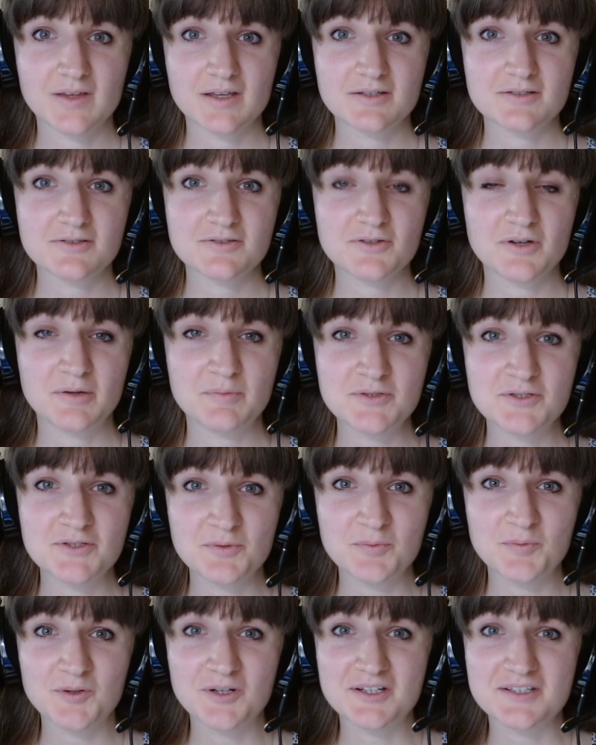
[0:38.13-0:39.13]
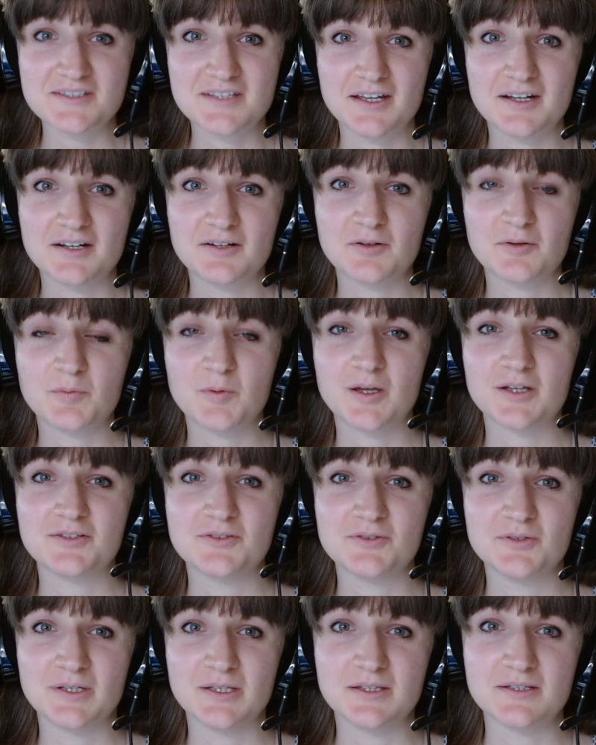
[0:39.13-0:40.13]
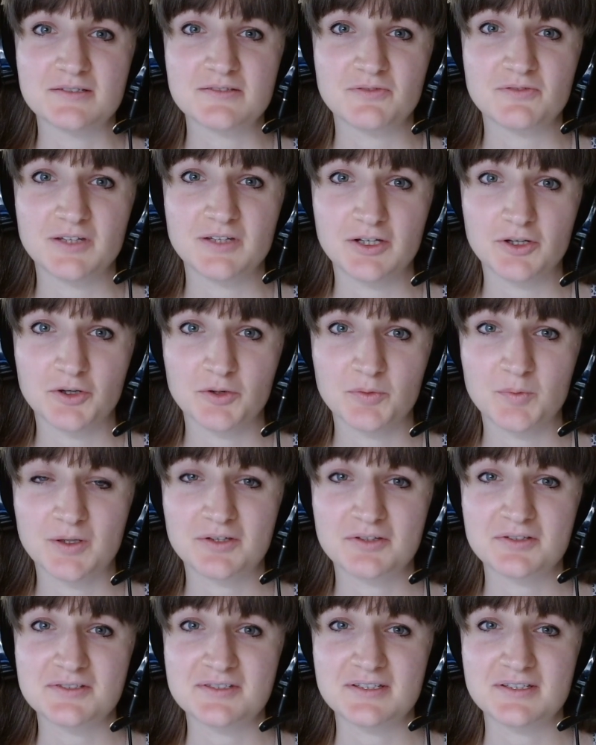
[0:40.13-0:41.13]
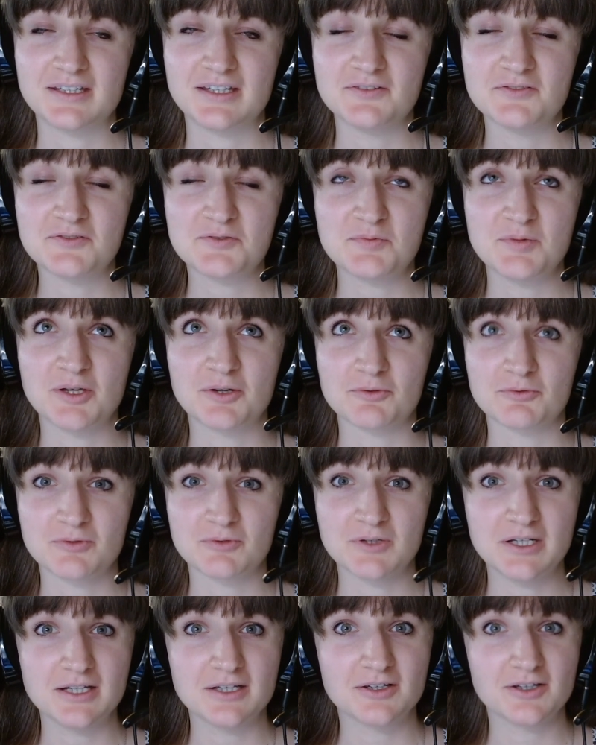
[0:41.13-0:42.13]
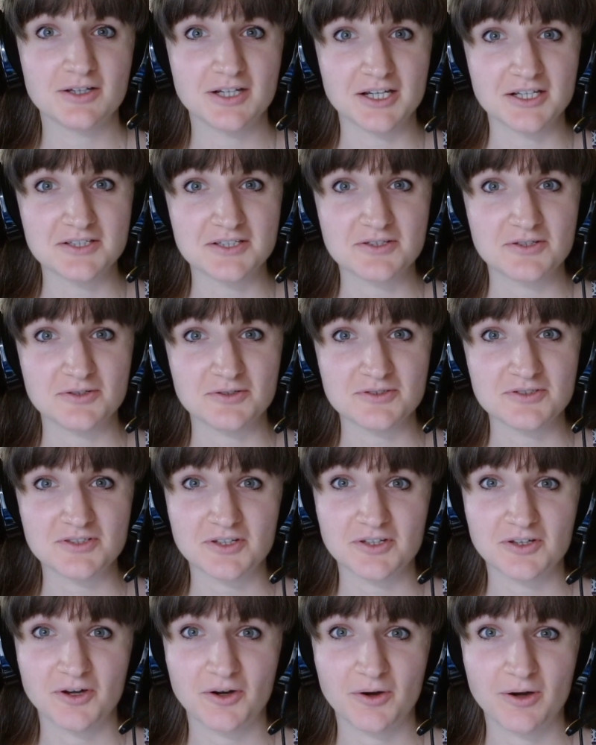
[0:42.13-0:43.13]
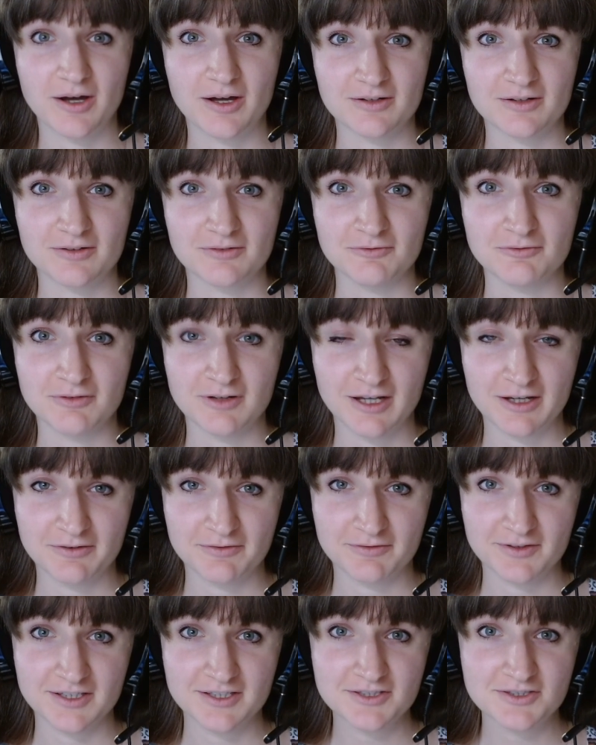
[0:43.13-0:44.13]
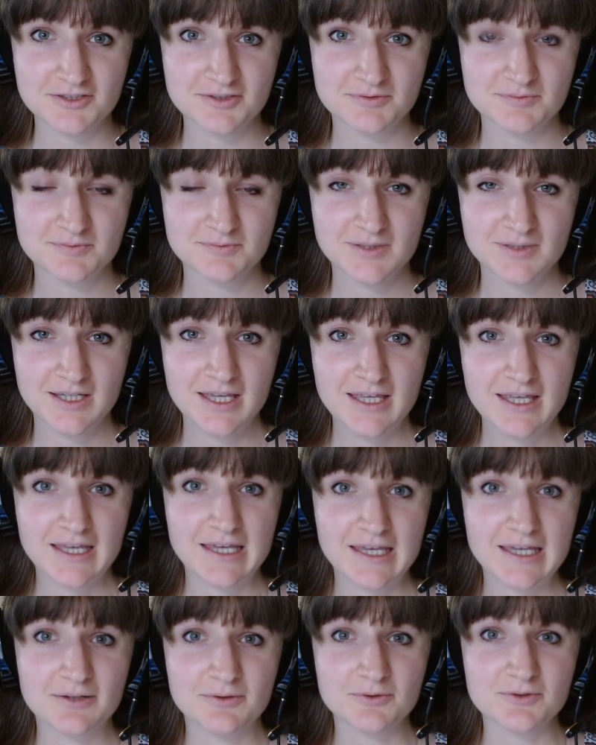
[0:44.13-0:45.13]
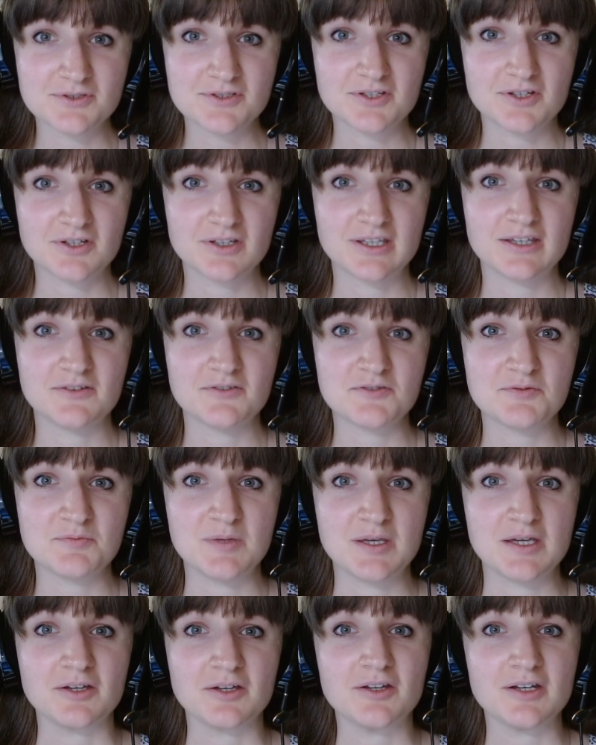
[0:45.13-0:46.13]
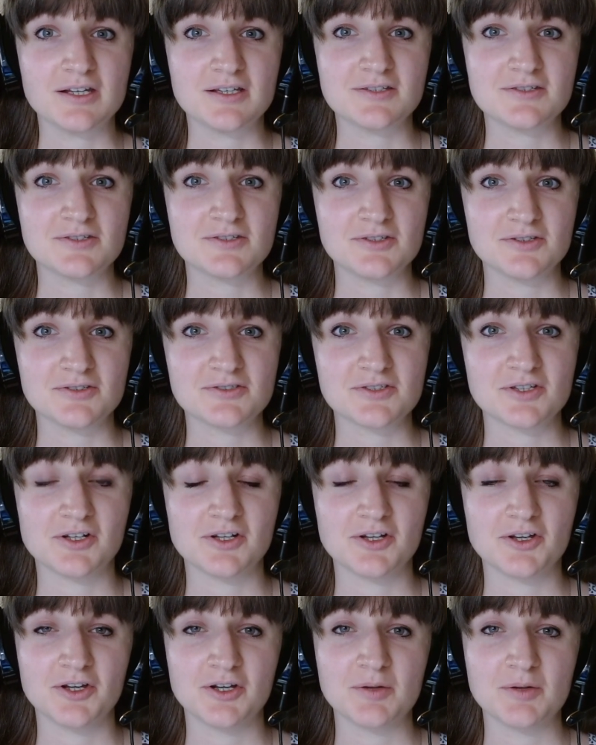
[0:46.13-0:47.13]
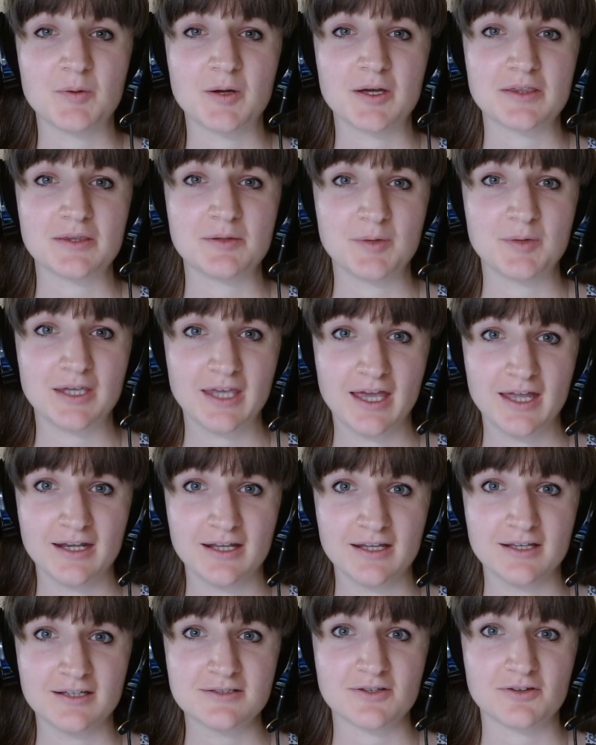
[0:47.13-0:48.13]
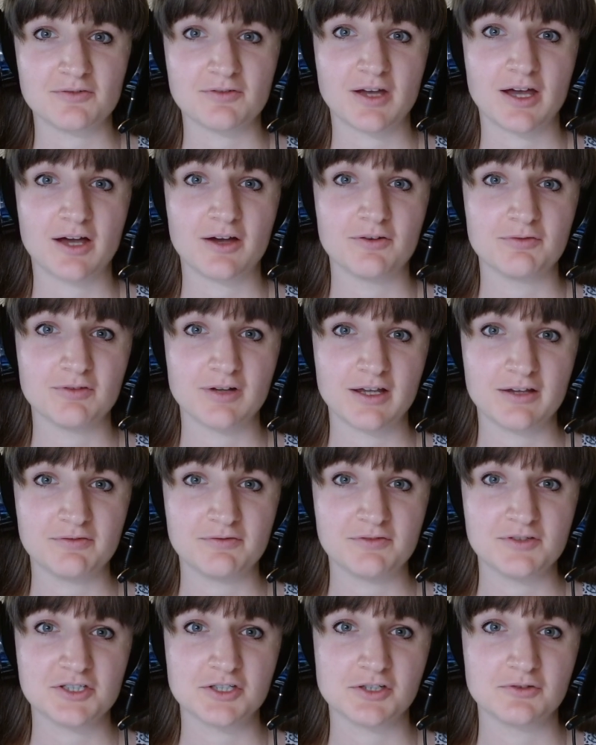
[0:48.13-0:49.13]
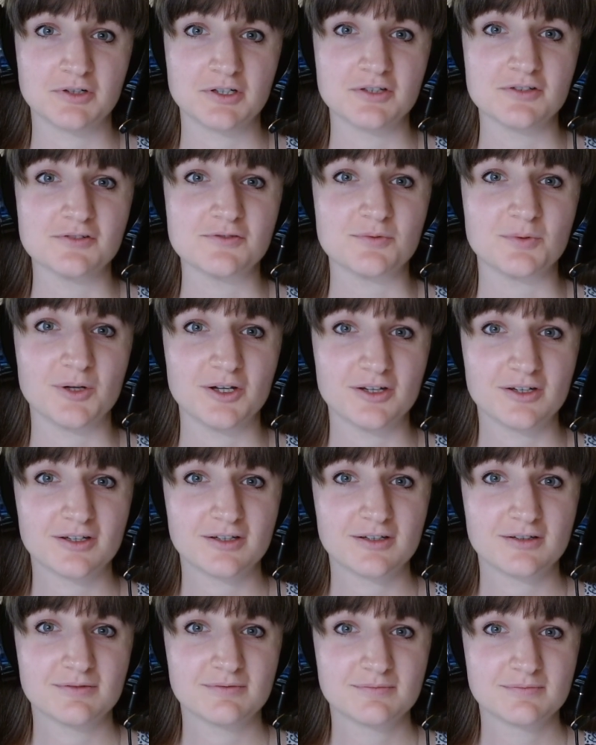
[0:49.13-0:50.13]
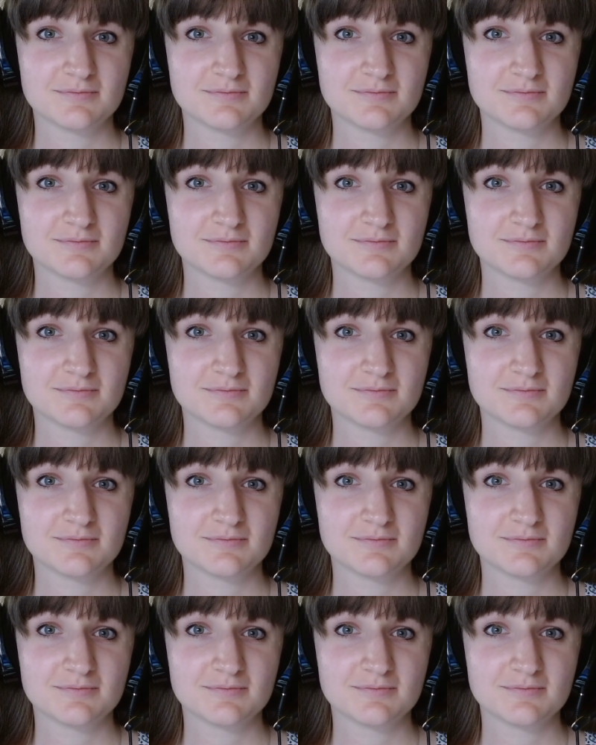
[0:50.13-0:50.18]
So I'm super excited about doing this video because it gives me a really good excuse to go out and fly fish. It also gives me a good excuse to learn about the mechanics of how fly fishing reels work.